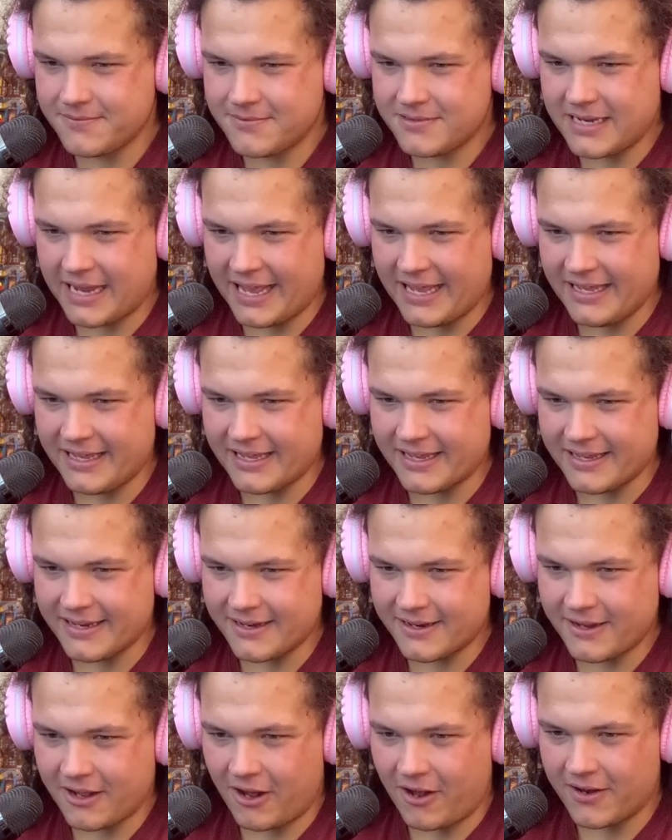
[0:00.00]
Taken.
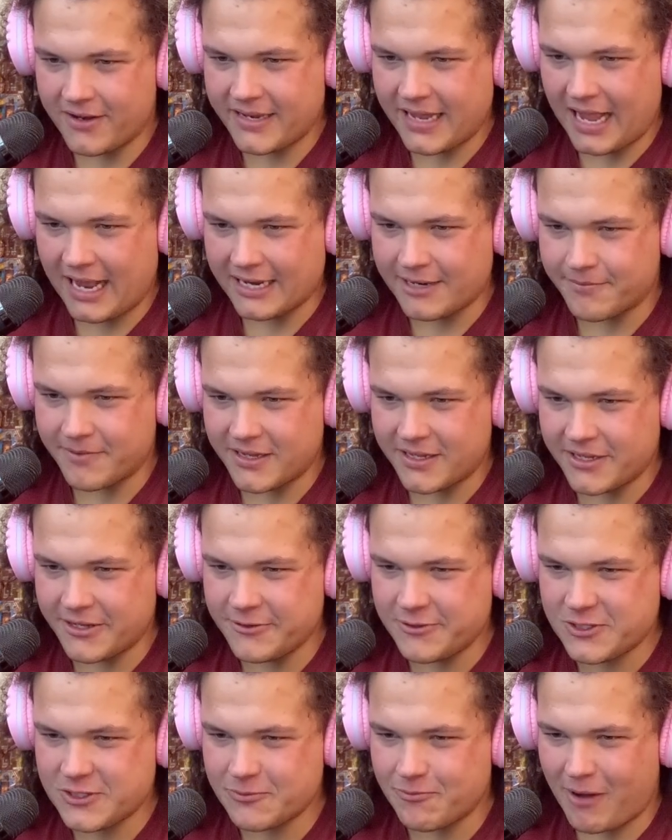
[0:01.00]
Contact me.
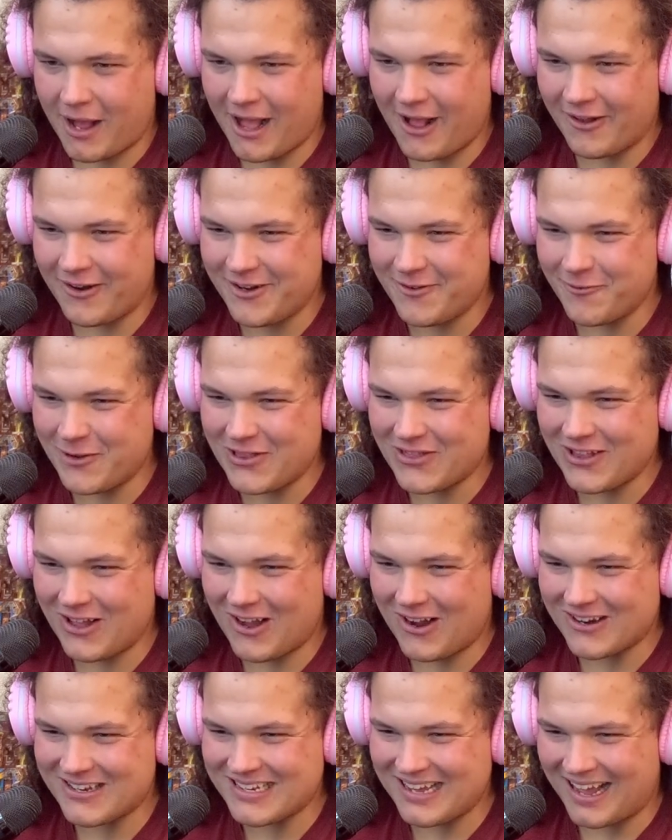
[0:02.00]
You smiled and we
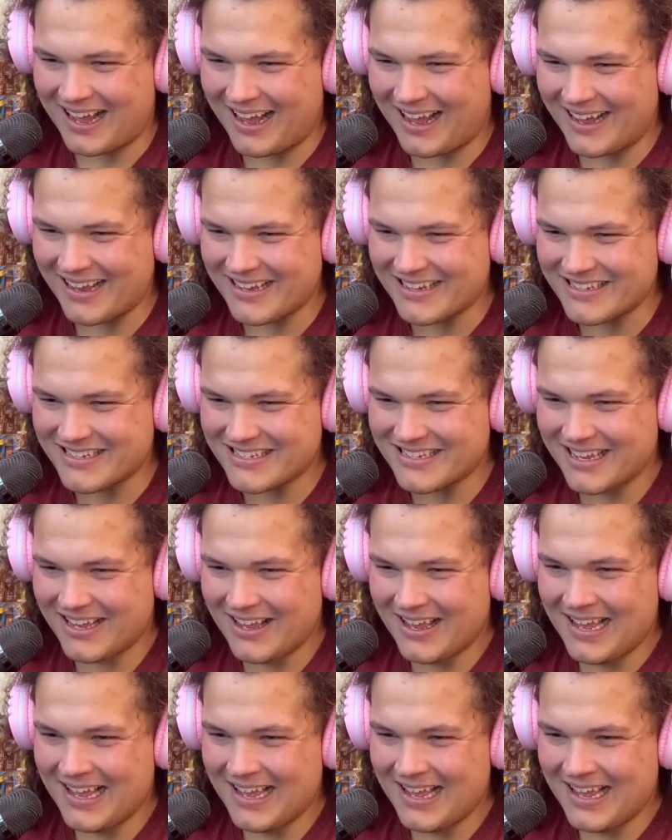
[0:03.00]
locked eyes.